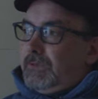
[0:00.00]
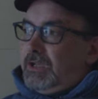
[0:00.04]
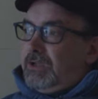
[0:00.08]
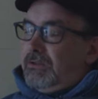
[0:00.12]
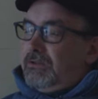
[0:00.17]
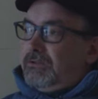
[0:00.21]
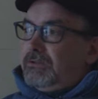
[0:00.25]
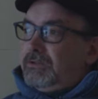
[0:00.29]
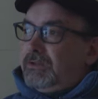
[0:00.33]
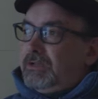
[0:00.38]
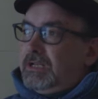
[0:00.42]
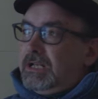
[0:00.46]

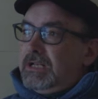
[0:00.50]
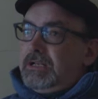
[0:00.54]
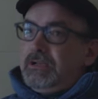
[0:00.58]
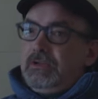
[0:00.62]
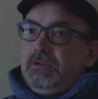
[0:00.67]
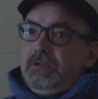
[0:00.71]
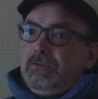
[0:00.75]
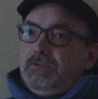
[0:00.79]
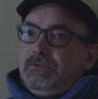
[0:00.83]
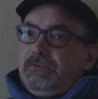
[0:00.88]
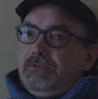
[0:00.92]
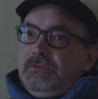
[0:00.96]
There's a lot of
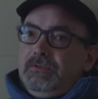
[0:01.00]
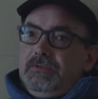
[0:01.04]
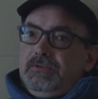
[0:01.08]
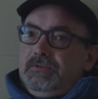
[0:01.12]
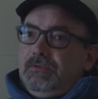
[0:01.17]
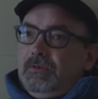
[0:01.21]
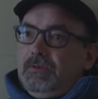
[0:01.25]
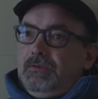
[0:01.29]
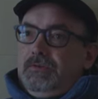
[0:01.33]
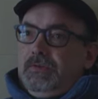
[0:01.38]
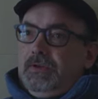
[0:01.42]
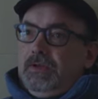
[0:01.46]
ghosts in this
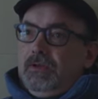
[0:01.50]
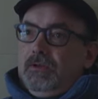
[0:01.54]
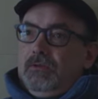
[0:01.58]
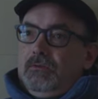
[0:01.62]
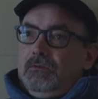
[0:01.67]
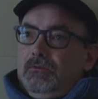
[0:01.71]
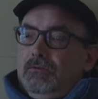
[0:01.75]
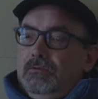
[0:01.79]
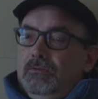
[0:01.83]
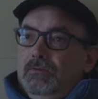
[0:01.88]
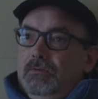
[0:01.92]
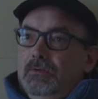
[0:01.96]

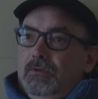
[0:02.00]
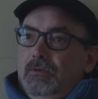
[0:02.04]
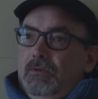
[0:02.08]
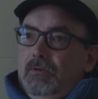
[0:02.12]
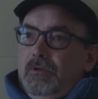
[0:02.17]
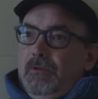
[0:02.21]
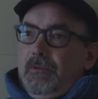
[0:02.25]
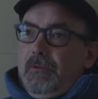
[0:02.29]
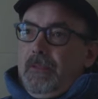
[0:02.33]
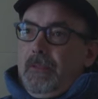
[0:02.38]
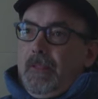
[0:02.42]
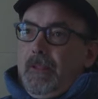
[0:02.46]
hotel.
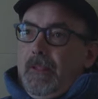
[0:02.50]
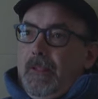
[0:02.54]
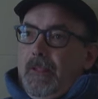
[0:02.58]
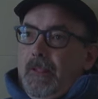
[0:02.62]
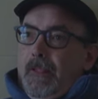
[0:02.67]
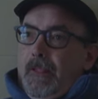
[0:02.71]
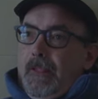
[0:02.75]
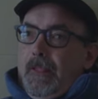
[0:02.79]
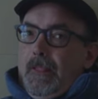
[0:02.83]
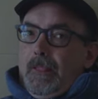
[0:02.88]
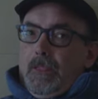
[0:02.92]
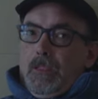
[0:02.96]

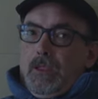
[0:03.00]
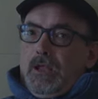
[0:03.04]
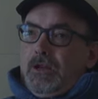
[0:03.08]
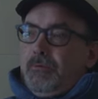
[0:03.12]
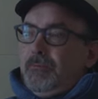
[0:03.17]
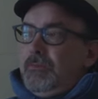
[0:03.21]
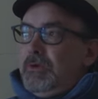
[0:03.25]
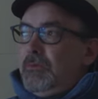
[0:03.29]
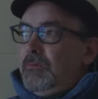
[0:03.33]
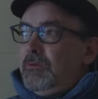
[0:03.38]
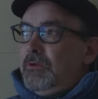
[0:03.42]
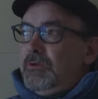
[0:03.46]
A lot of
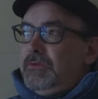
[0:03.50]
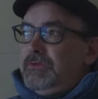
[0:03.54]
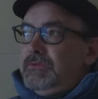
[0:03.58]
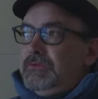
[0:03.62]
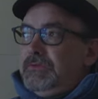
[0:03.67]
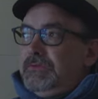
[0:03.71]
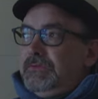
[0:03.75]
memories.